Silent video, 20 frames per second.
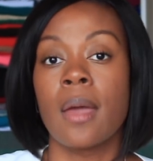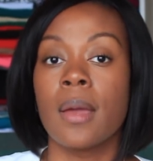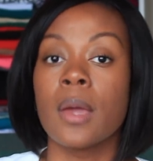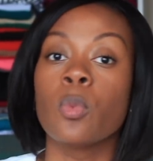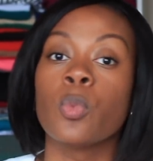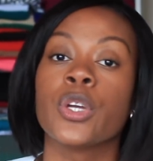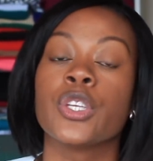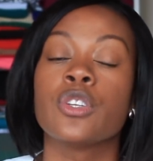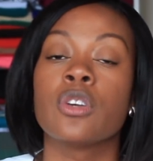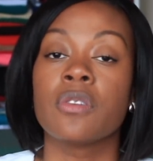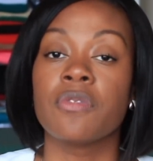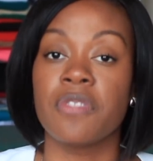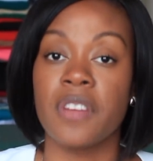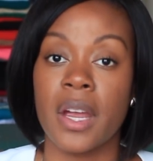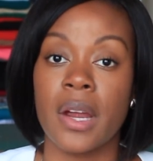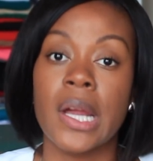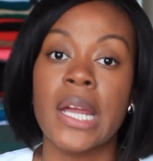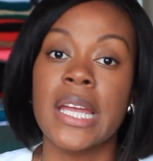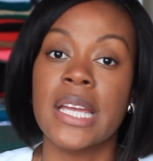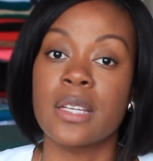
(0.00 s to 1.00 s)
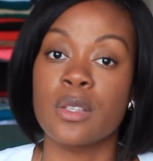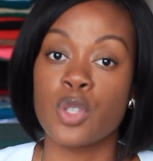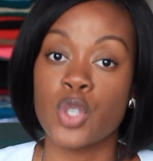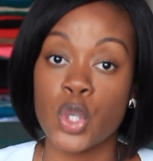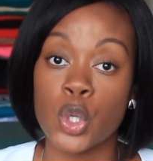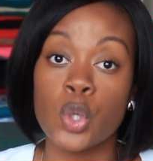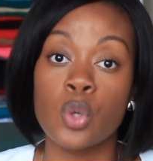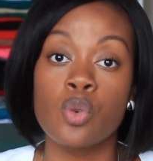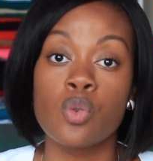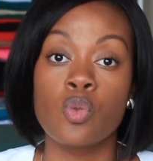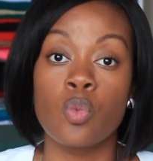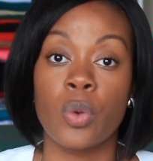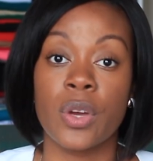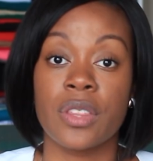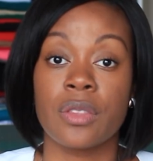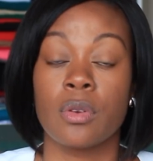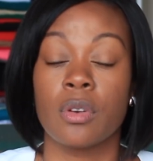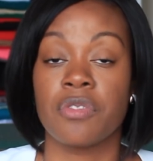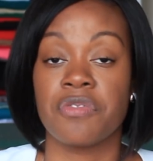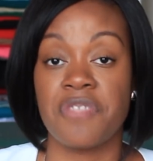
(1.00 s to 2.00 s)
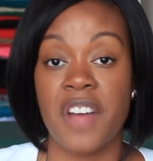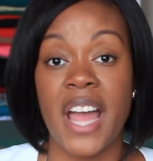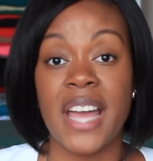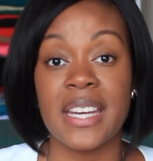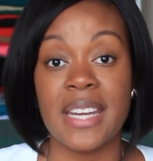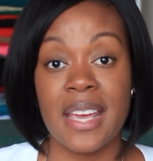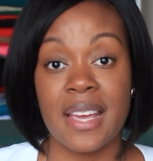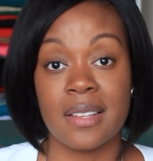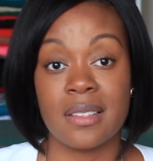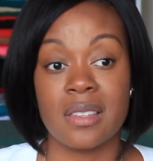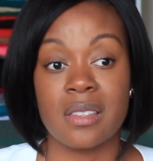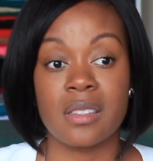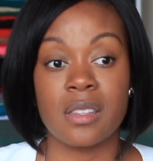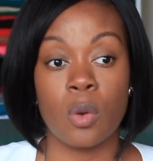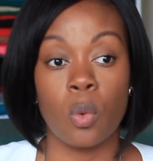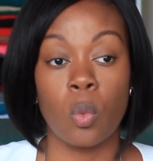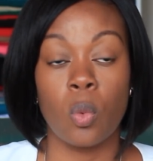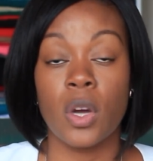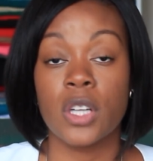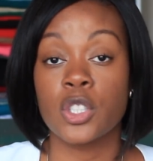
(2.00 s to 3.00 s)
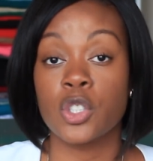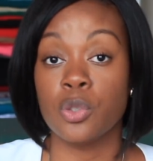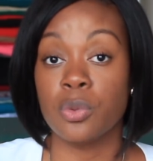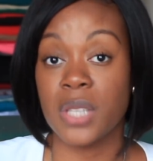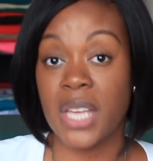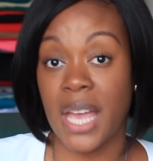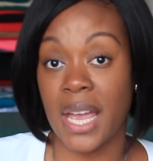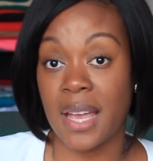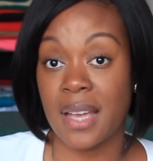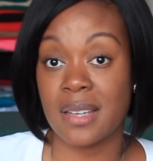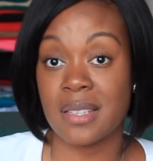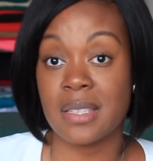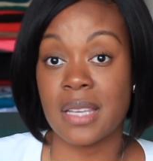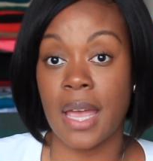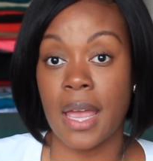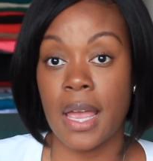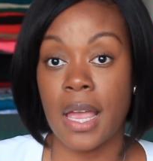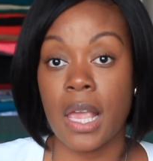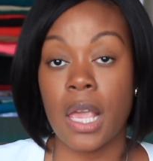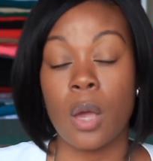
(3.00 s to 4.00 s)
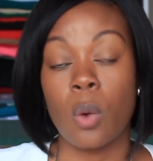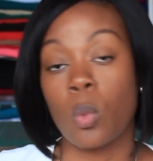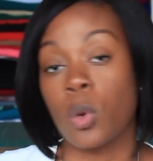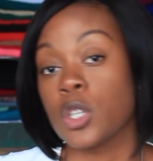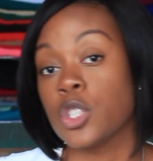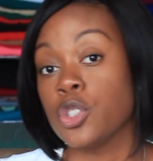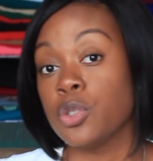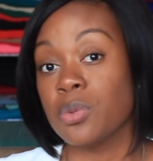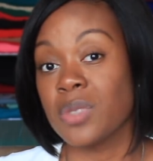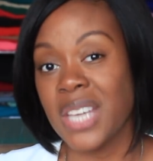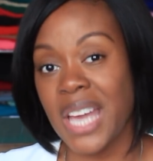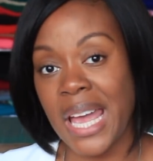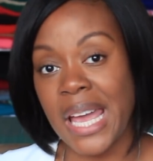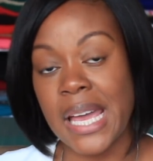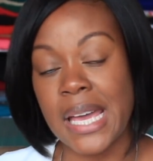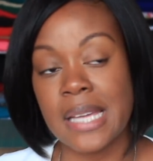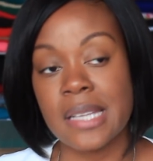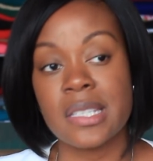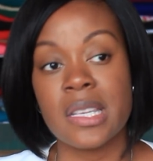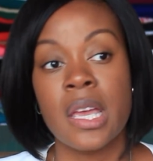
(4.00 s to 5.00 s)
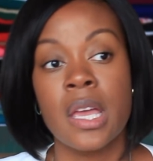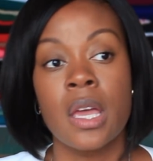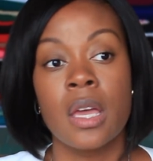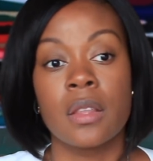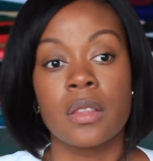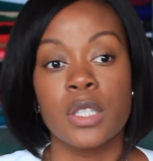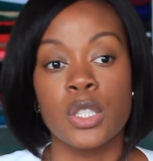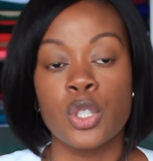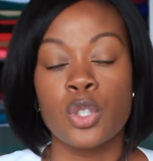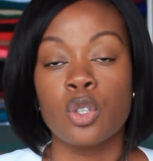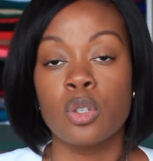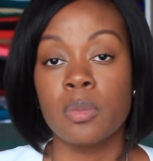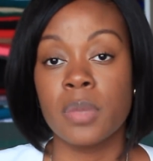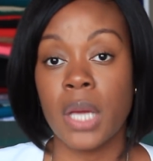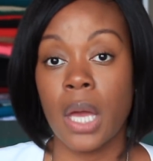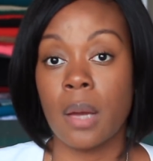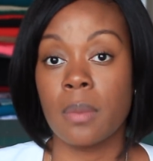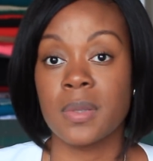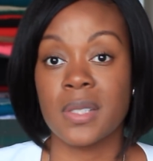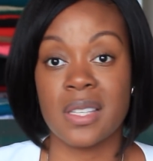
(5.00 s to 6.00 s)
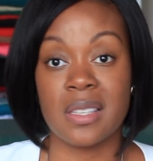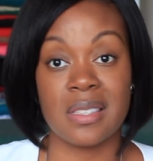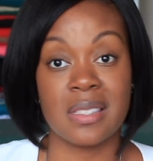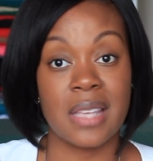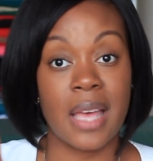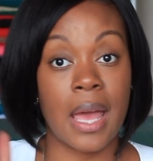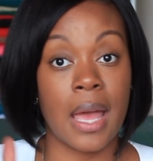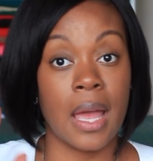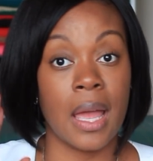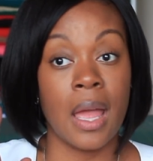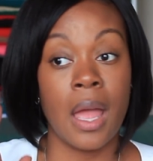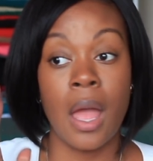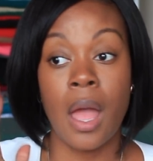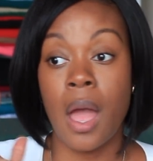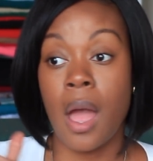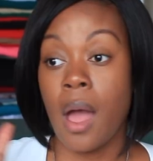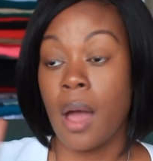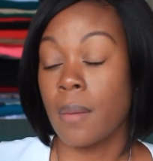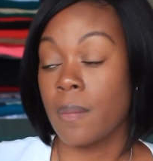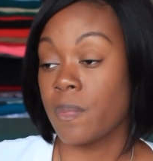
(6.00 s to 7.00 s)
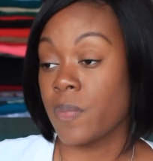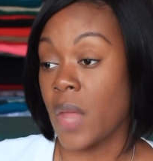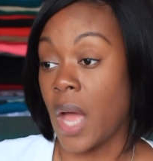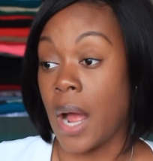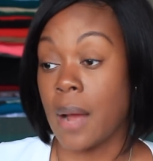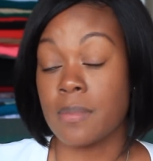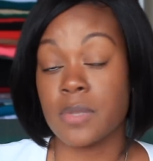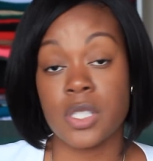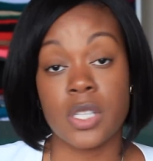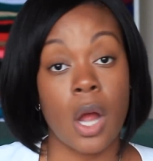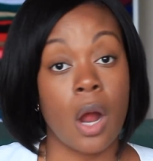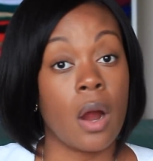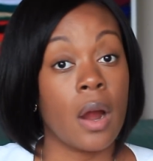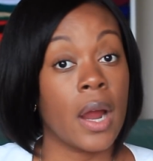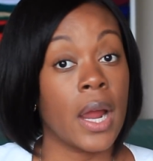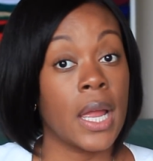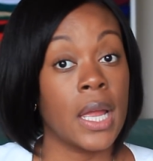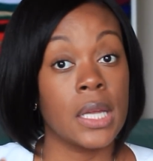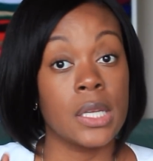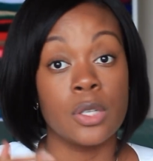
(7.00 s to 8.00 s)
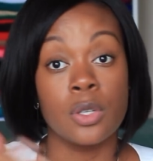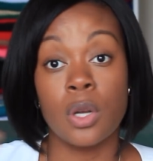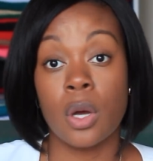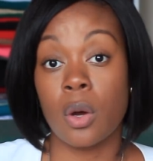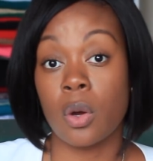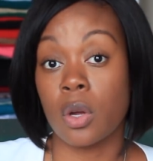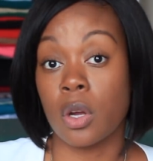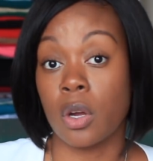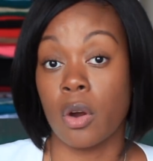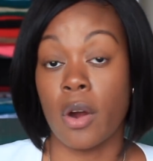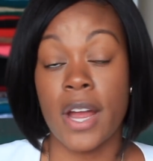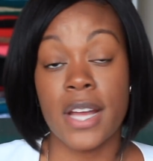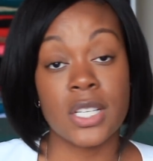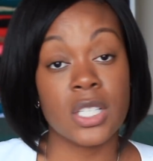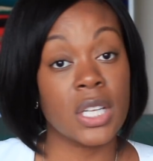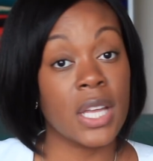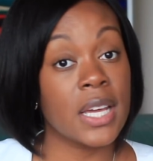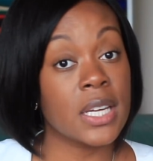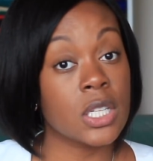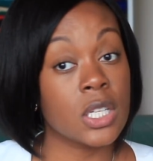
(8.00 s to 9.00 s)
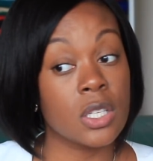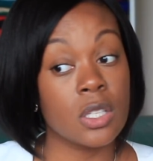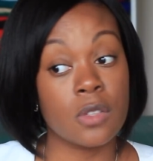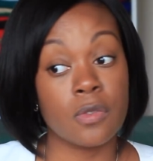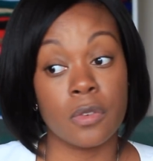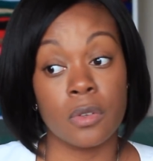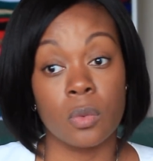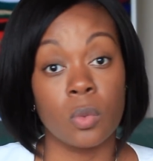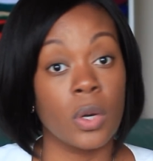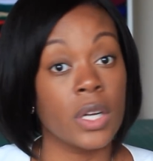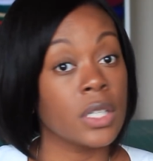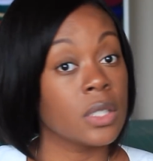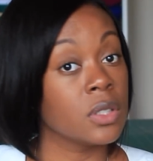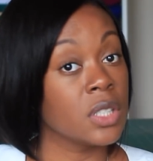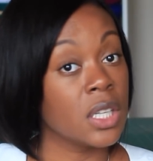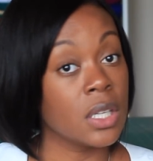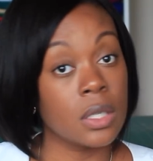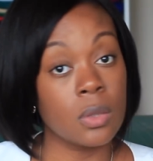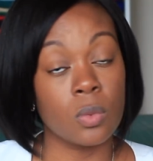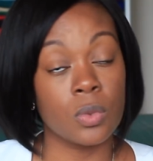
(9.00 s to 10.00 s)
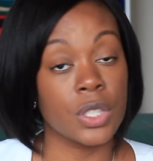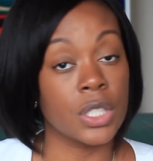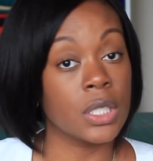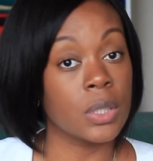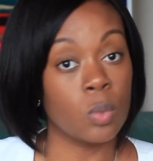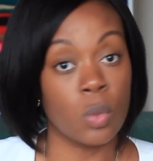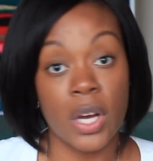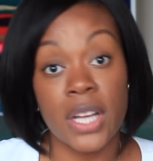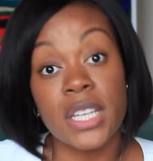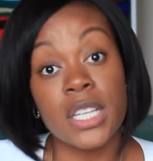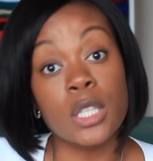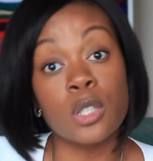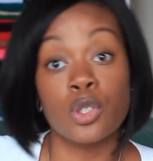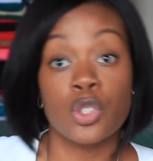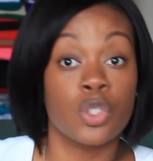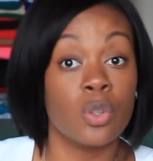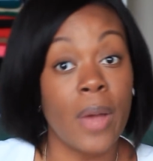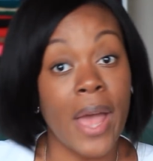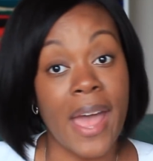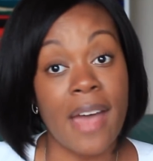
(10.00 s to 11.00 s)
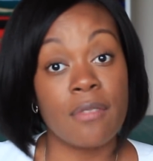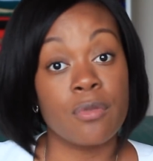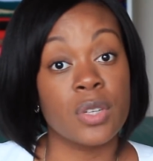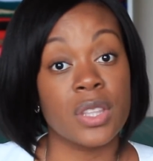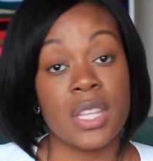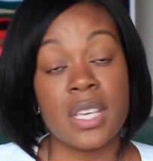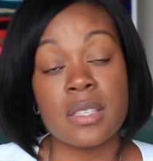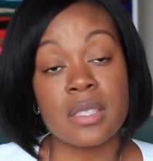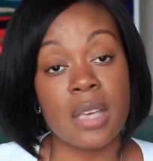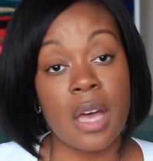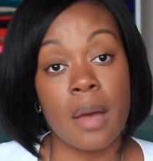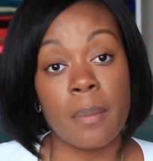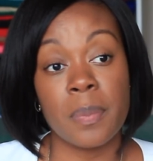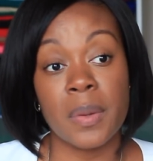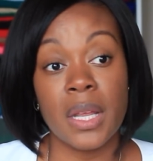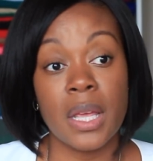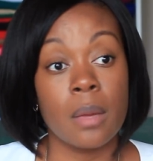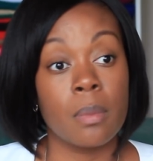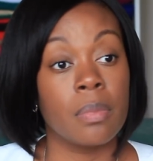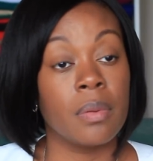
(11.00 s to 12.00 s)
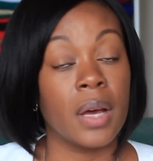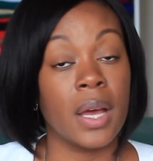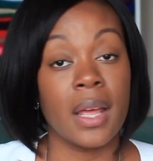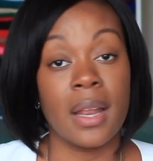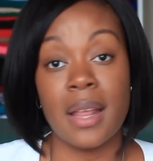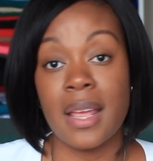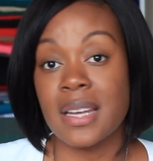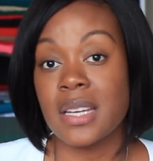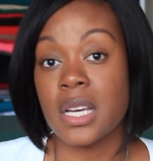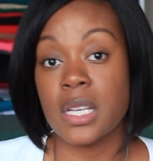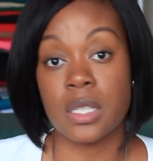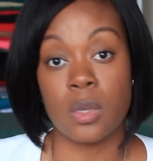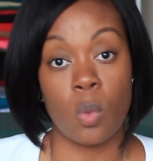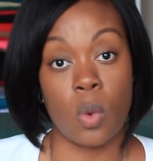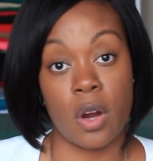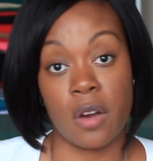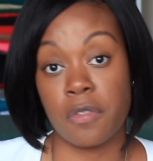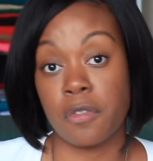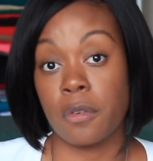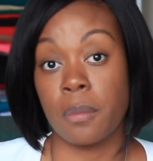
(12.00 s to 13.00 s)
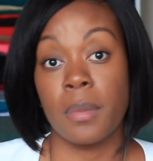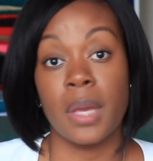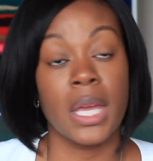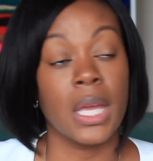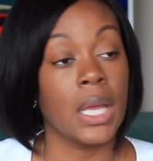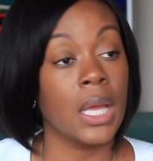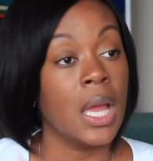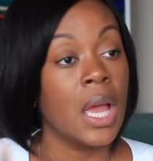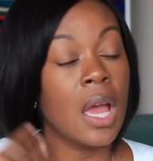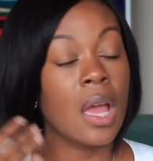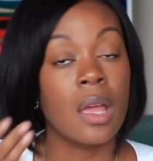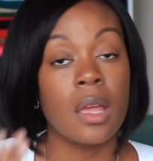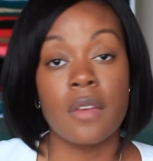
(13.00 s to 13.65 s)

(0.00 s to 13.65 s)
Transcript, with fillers: And when you're very in tune with your finances and what you can take and what you can't, then you'll be able to say, I'm sorry, you know, congratulations for what did what deals you have with this company, but it doesn't work for me.